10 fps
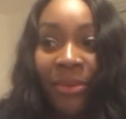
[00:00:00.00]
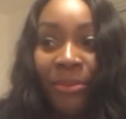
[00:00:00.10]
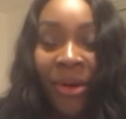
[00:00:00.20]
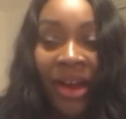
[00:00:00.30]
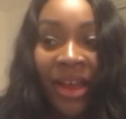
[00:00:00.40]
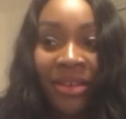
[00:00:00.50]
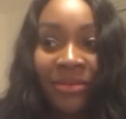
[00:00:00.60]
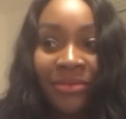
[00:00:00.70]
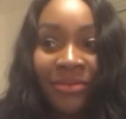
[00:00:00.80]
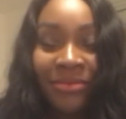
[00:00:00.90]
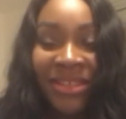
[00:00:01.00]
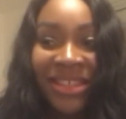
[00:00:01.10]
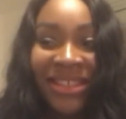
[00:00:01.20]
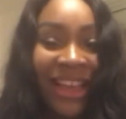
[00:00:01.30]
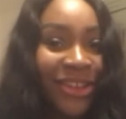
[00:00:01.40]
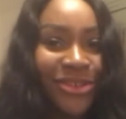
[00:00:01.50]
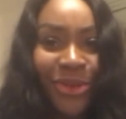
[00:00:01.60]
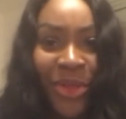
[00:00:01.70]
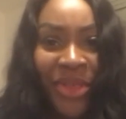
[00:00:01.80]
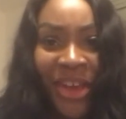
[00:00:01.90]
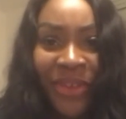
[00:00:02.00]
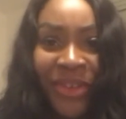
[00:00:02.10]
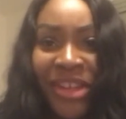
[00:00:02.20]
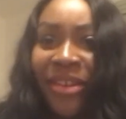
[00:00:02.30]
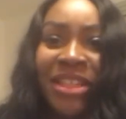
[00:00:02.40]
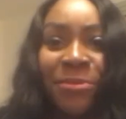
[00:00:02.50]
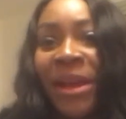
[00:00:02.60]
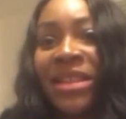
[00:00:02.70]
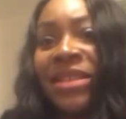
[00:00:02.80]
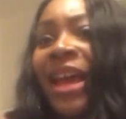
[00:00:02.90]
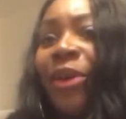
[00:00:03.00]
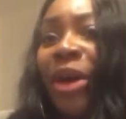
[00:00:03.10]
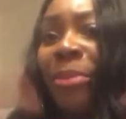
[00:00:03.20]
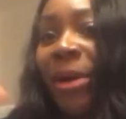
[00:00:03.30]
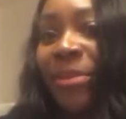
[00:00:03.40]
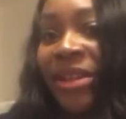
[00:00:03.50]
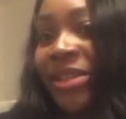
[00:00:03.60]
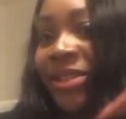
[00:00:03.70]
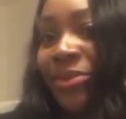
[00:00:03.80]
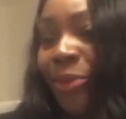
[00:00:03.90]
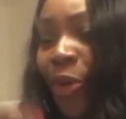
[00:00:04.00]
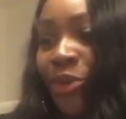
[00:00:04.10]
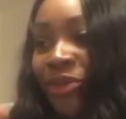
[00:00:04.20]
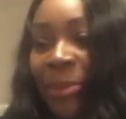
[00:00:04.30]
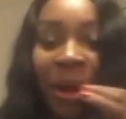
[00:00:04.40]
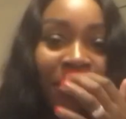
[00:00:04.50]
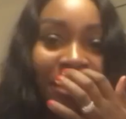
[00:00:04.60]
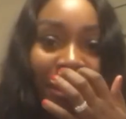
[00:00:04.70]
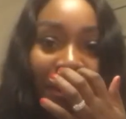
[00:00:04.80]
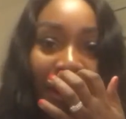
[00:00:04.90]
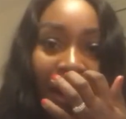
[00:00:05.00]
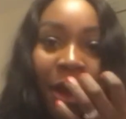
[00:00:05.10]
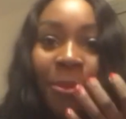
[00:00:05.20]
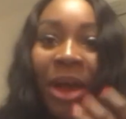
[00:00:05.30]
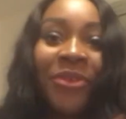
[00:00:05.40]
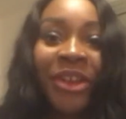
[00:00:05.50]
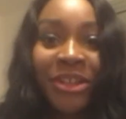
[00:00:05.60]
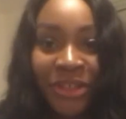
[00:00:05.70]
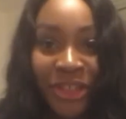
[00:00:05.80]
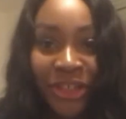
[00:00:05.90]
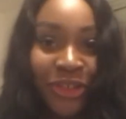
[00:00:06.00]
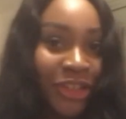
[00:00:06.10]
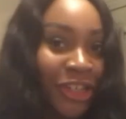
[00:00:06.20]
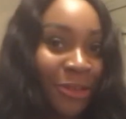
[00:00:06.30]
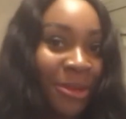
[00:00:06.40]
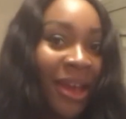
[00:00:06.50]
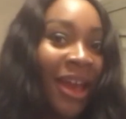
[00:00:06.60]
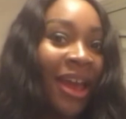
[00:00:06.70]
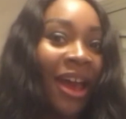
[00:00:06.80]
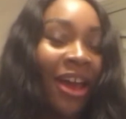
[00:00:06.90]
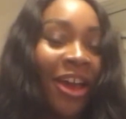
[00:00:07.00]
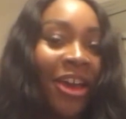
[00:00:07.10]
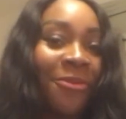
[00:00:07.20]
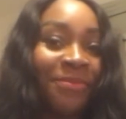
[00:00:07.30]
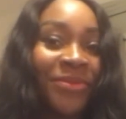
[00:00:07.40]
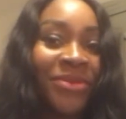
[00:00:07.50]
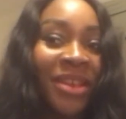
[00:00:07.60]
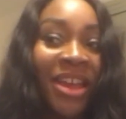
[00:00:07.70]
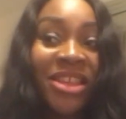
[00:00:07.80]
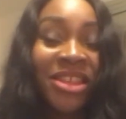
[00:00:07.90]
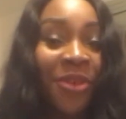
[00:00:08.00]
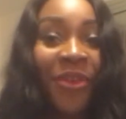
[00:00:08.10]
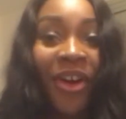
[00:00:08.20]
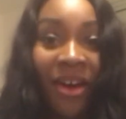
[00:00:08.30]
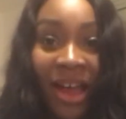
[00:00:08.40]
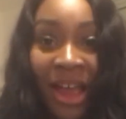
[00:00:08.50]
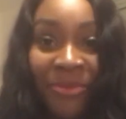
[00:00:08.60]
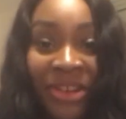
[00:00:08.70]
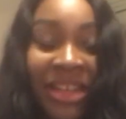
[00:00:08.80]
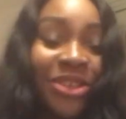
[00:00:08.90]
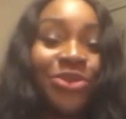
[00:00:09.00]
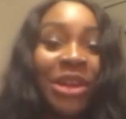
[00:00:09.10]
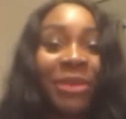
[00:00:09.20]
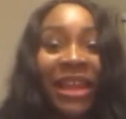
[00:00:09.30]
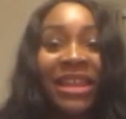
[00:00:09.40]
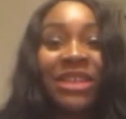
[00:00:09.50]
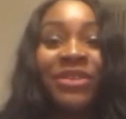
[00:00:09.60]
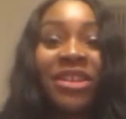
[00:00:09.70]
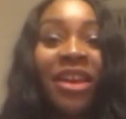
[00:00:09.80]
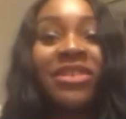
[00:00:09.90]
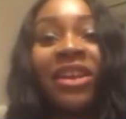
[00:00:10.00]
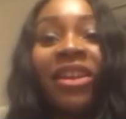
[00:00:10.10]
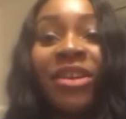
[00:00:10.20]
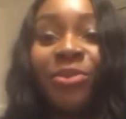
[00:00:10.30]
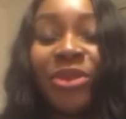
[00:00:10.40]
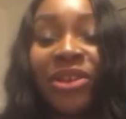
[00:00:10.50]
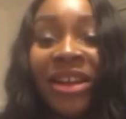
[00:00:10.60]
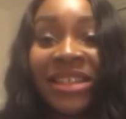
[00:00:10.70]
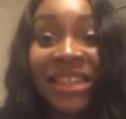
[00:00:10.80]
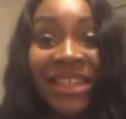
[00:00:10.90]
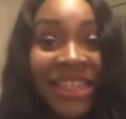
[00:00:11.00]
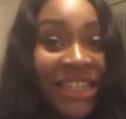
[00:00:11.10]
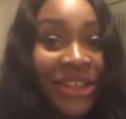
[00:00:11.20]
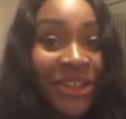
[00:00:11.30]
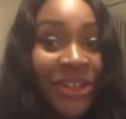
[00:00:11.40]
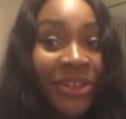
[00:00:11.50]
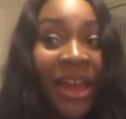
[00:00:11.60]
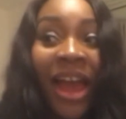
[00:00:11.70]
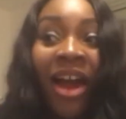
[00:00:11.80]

my second or third video. It depends how I publish, what order I publish them in. But I'm very new to YouTube. So far I am really enjoying making these videos, and I would like to continue.